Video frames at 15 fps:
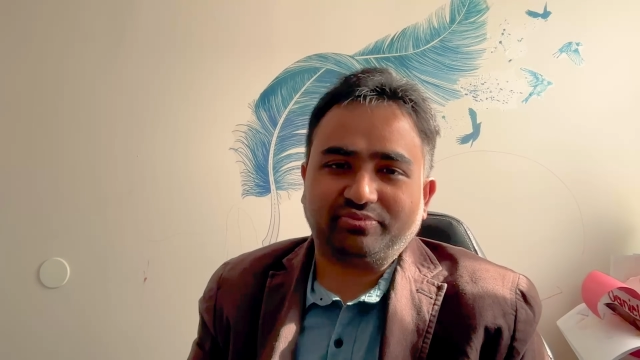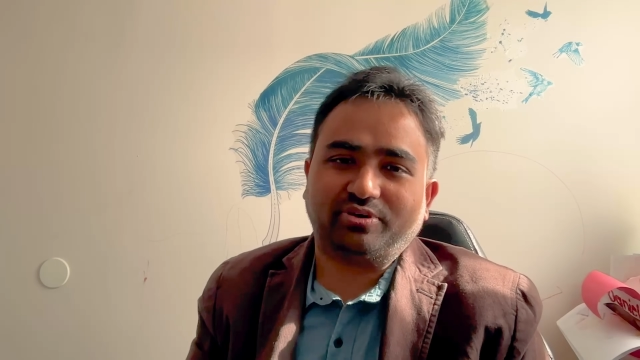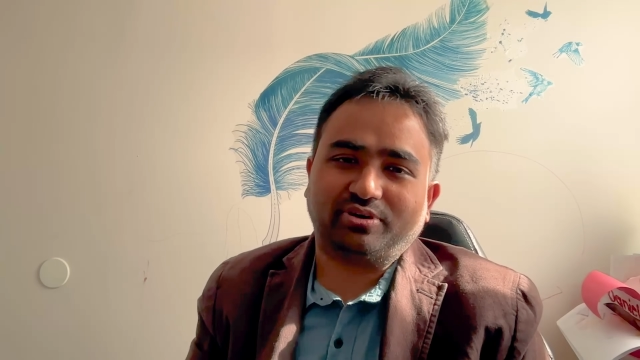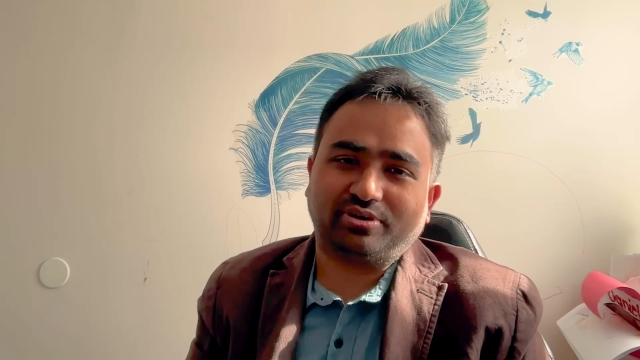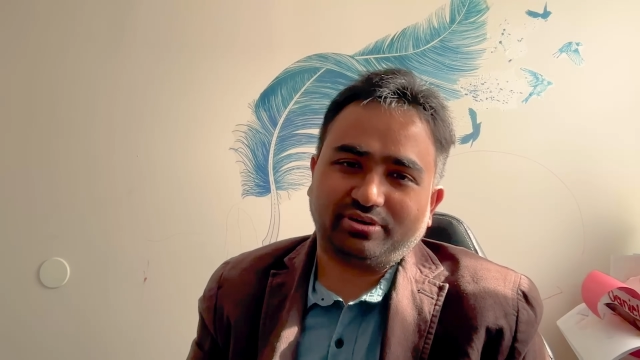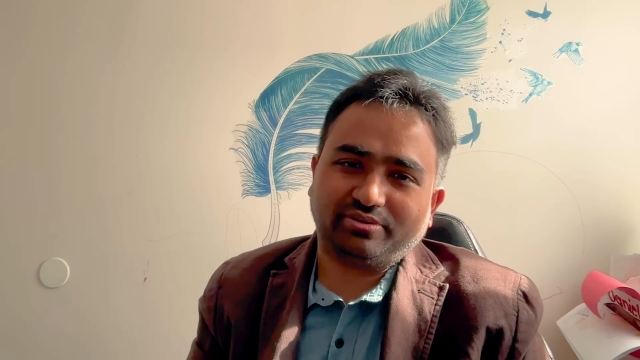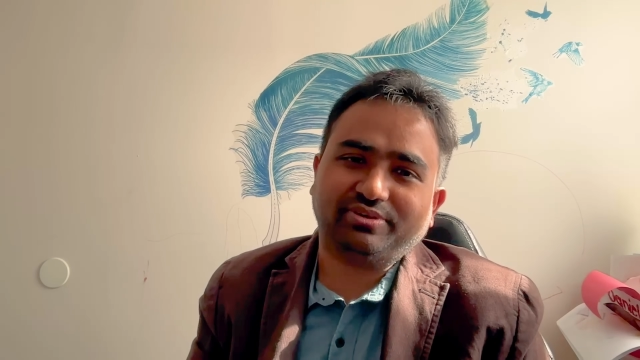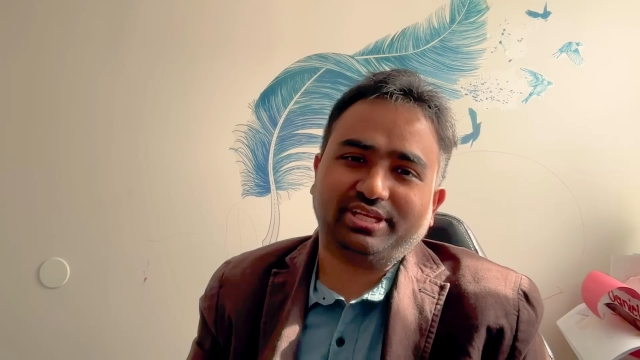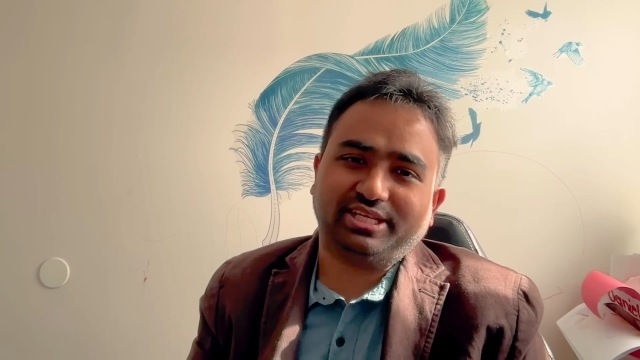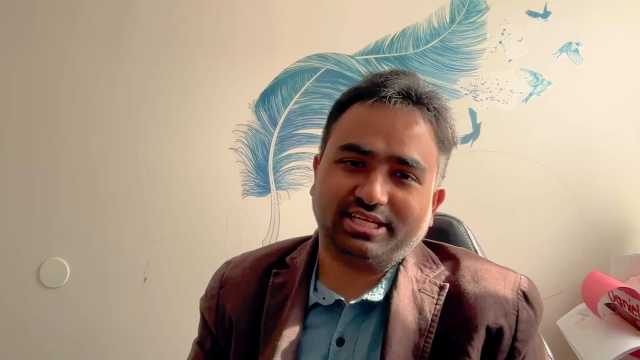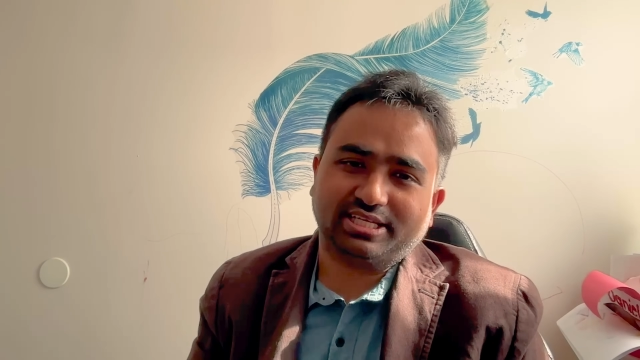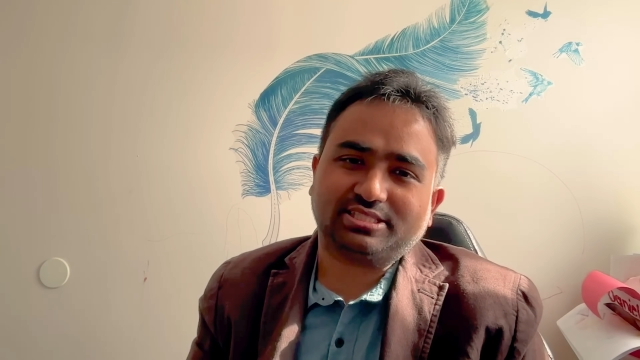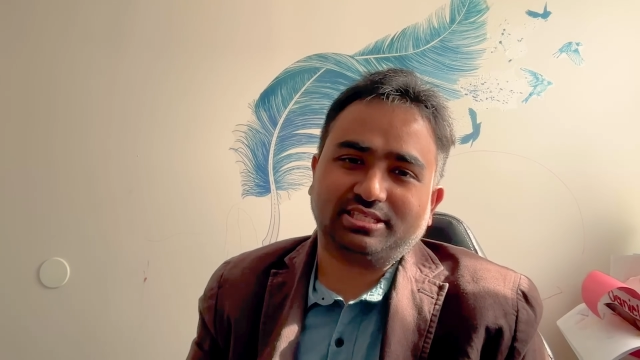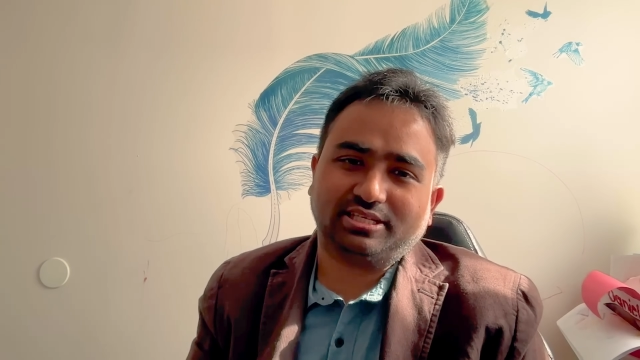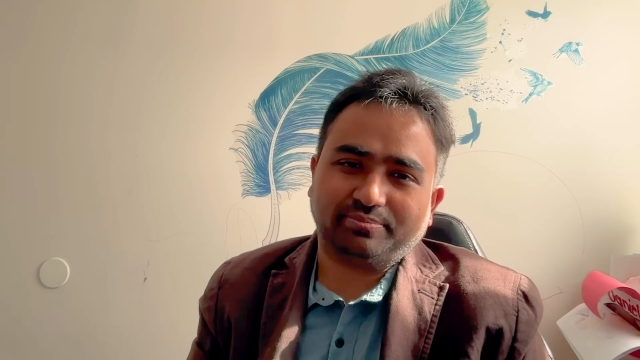for
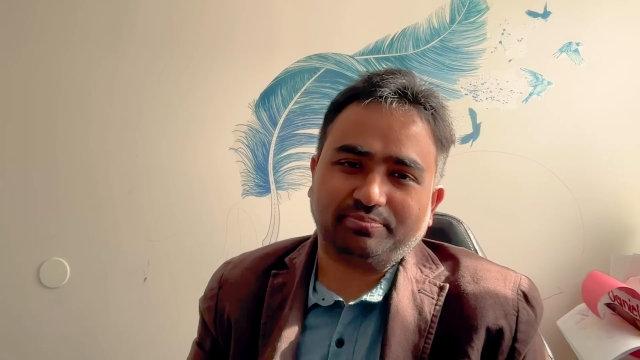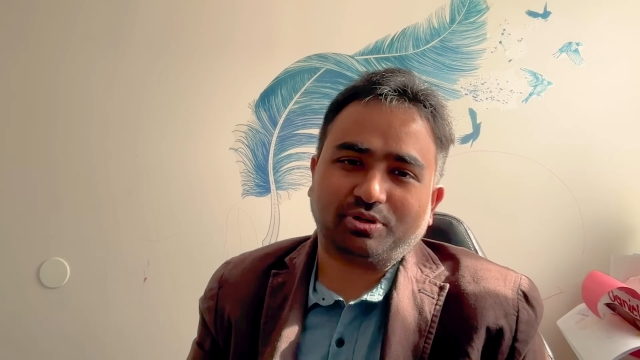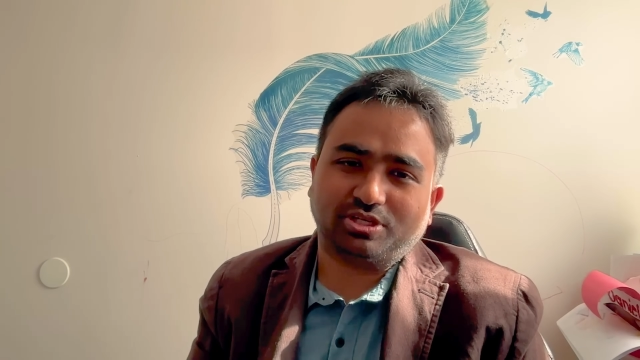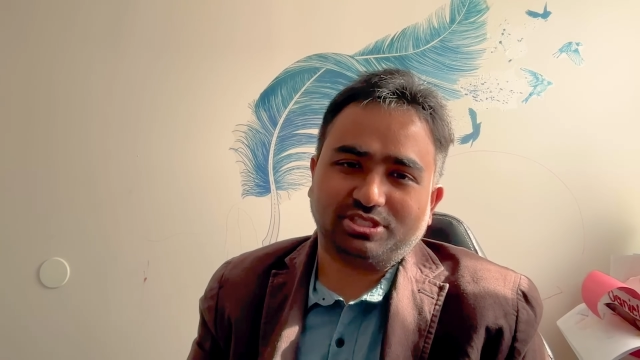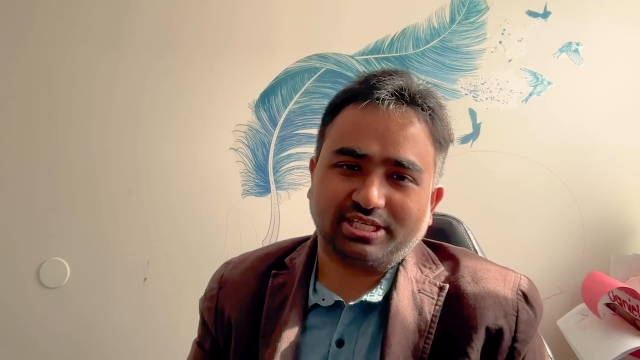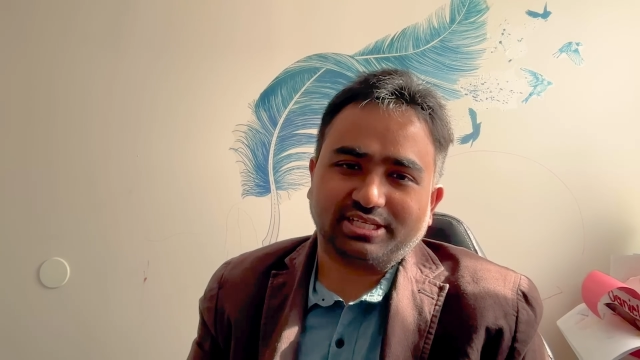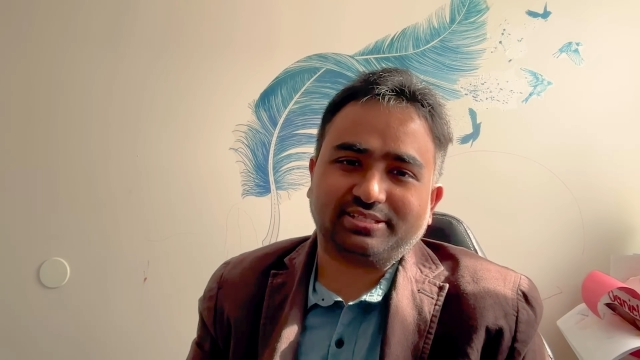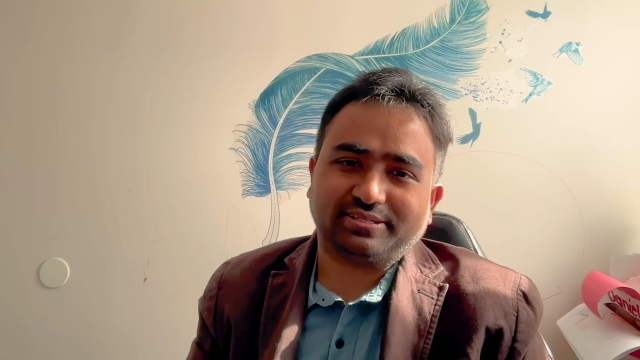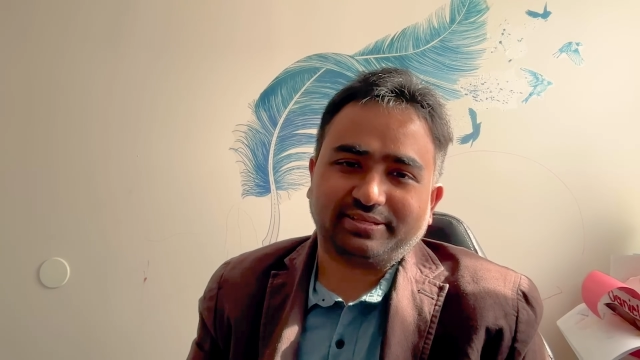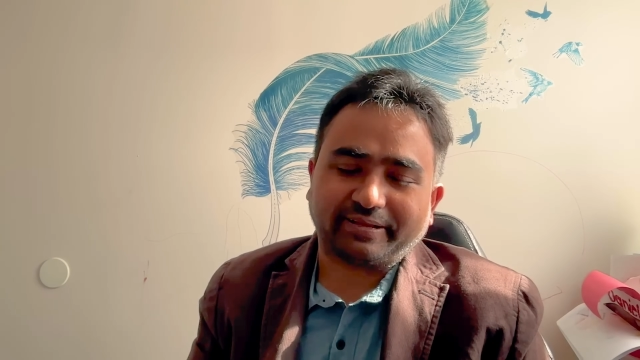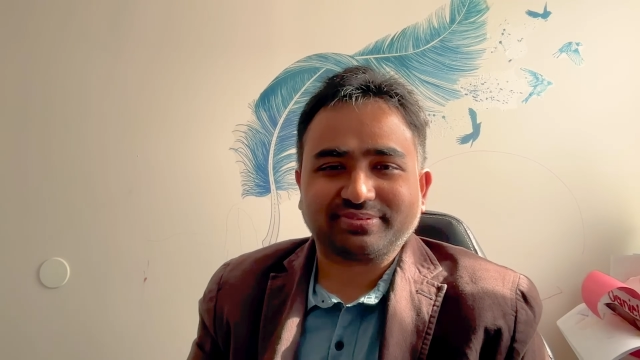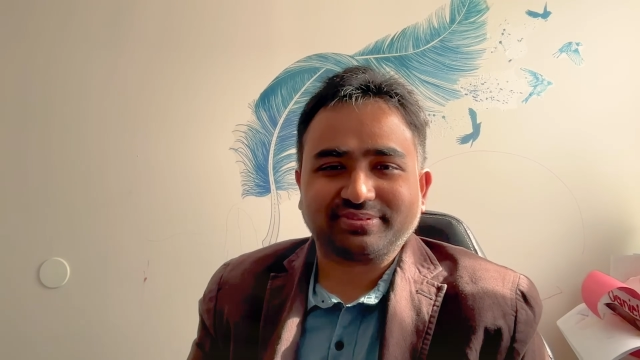various project.